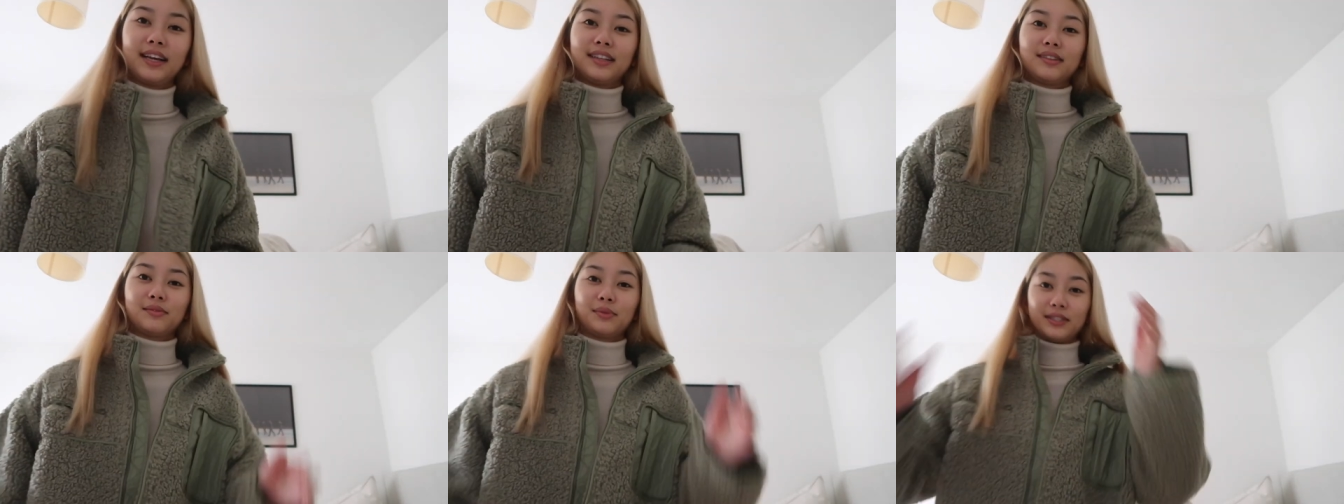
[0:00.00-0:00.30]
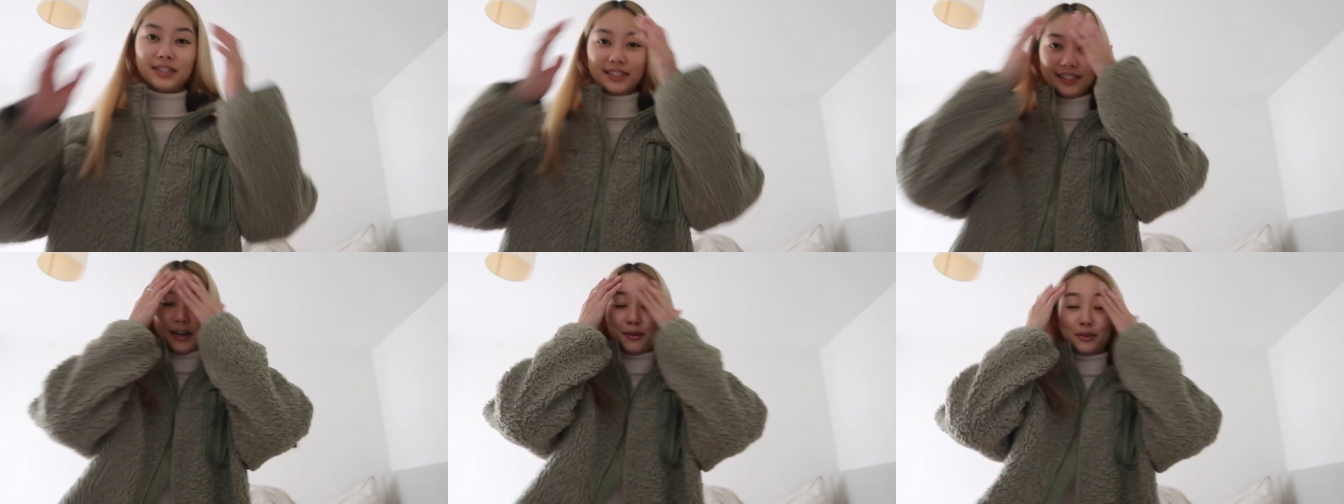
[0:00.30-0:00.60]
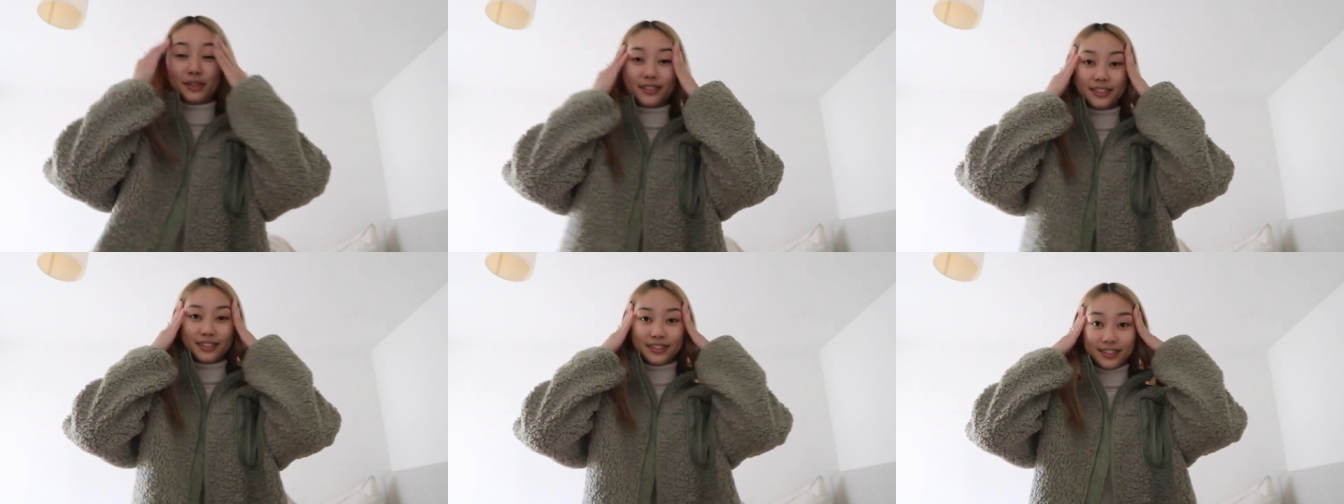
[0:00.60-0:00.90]
it because that
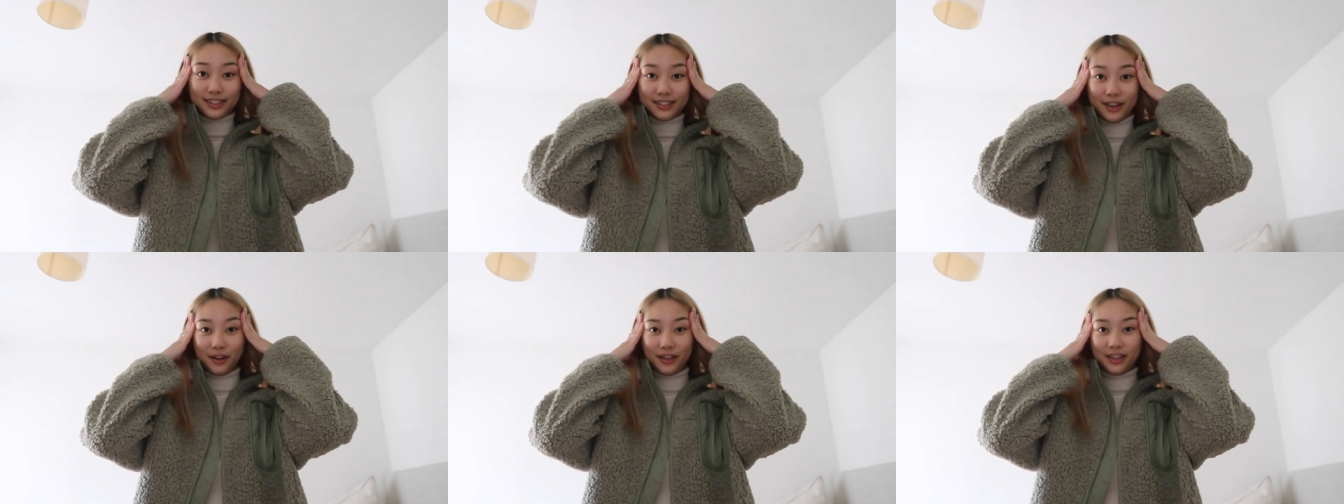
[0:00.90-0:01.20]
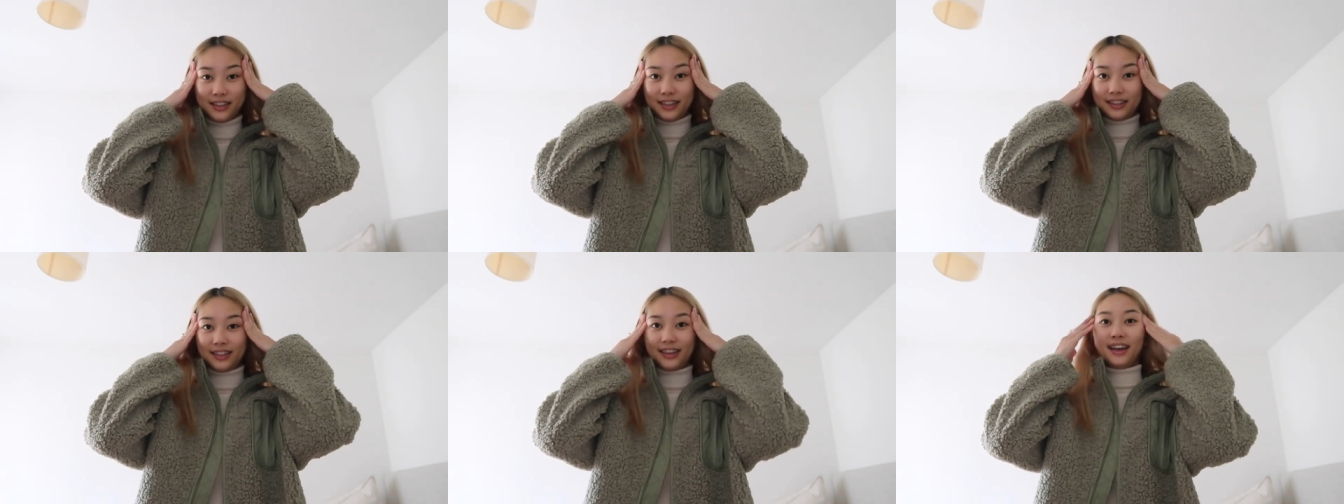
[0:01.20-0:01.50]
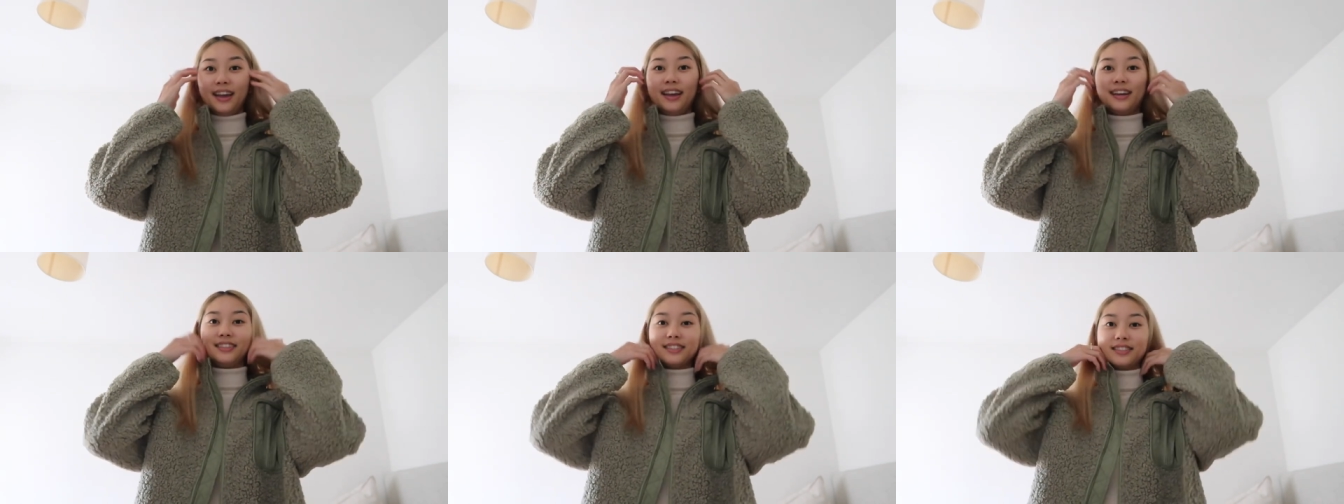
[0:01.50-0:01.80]
was totally not the
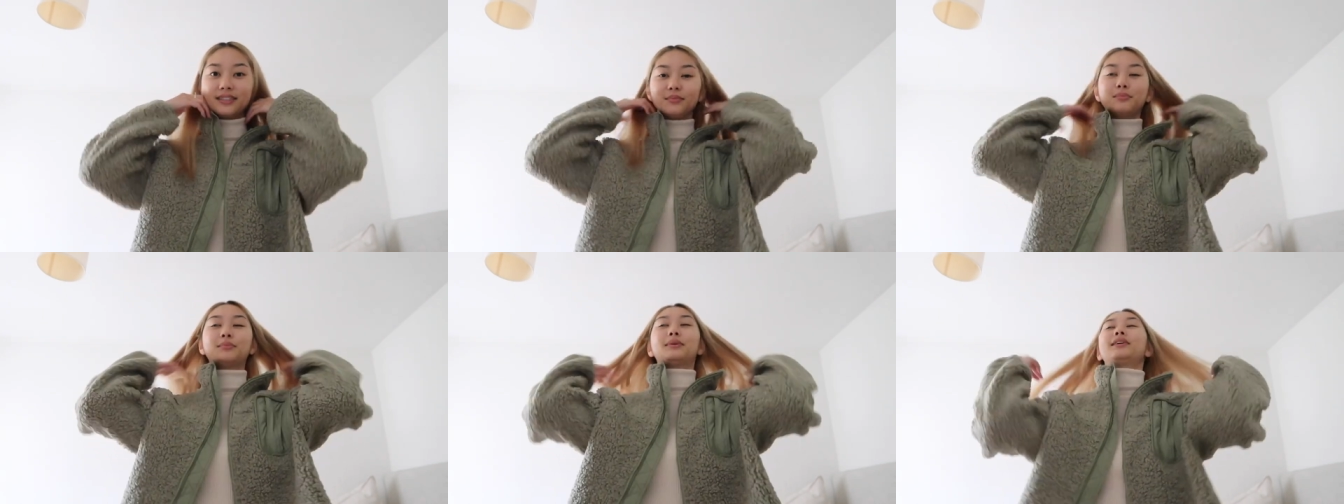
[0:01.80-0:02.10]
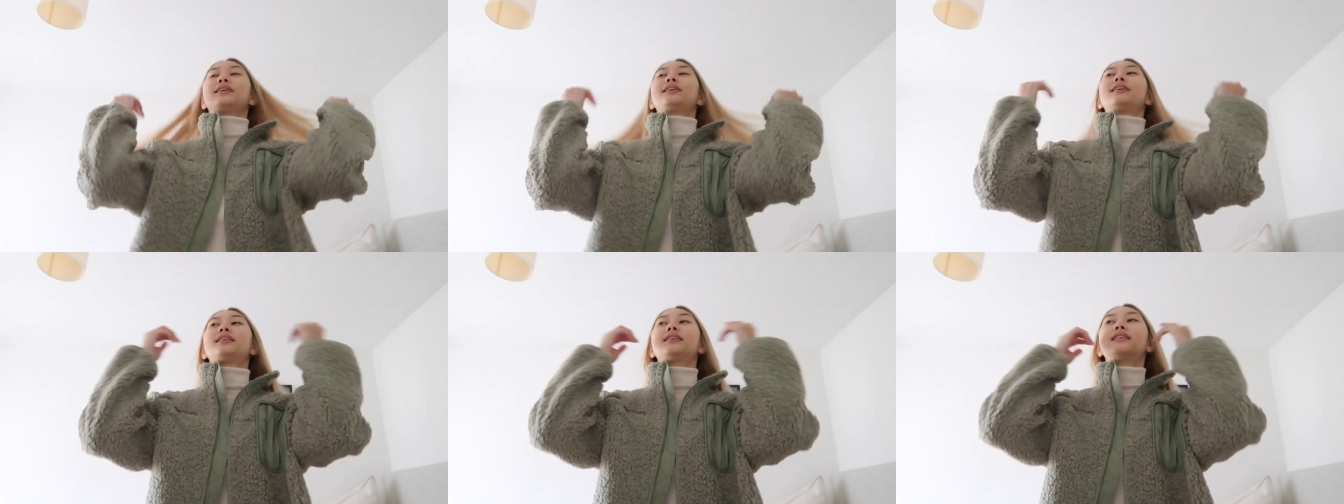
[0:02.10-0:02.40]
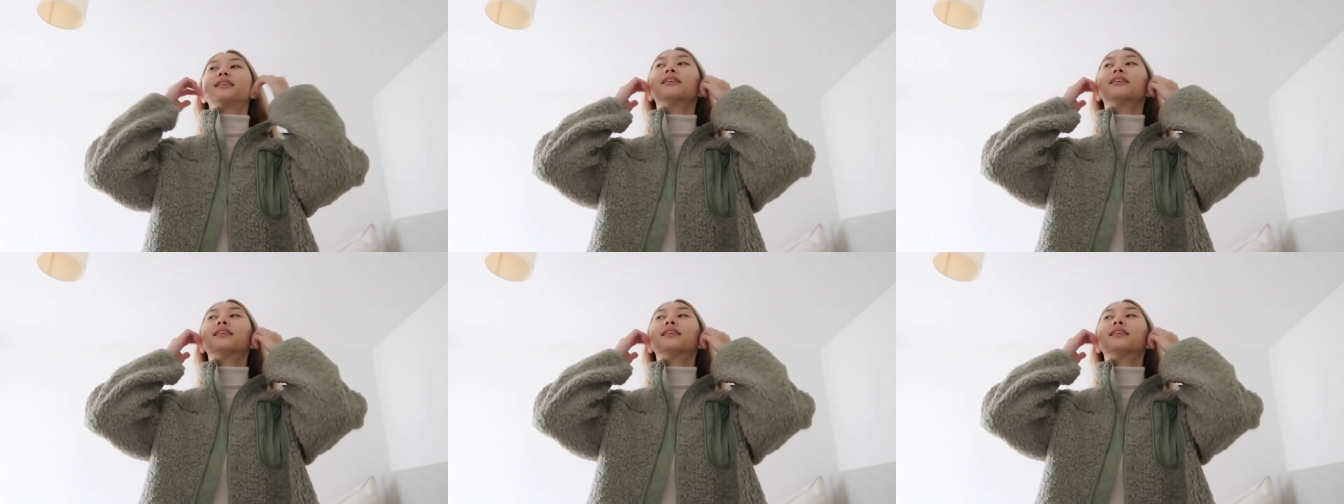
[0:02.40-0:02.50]
case but